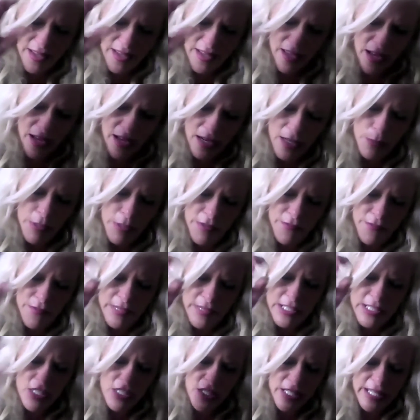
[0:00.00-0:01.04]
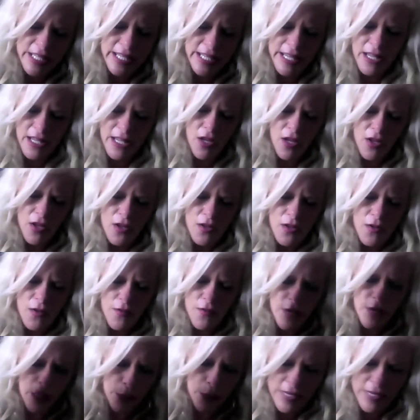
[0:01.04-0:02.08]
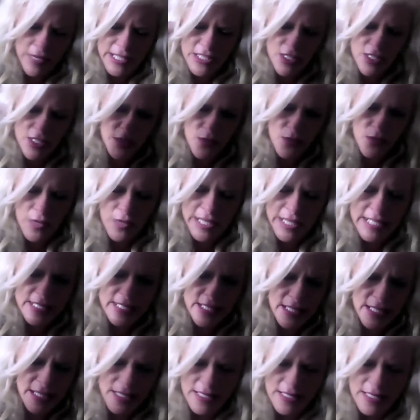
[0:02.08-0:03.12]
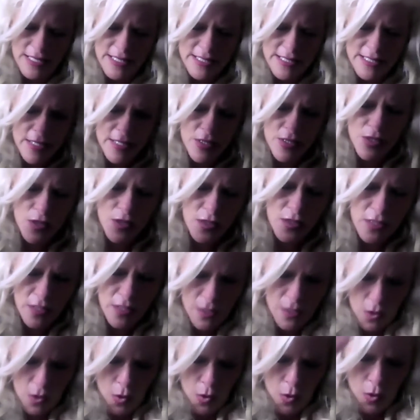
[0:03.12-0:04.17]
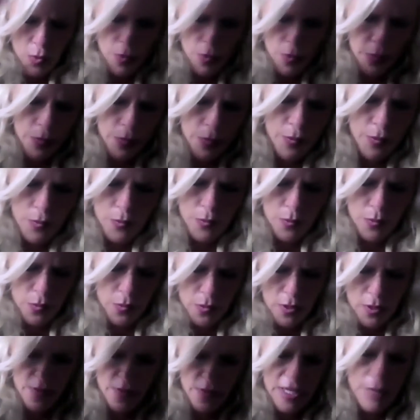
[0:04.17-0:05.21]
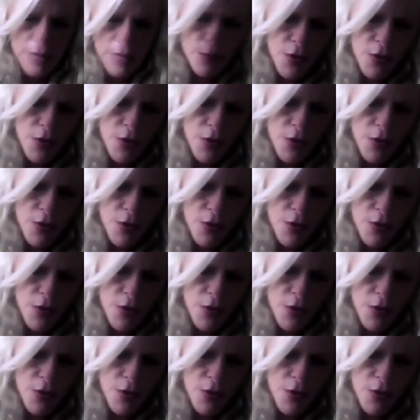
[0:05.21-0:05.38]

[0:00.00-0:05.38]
And I'm envisioning your vibration raising in the center of that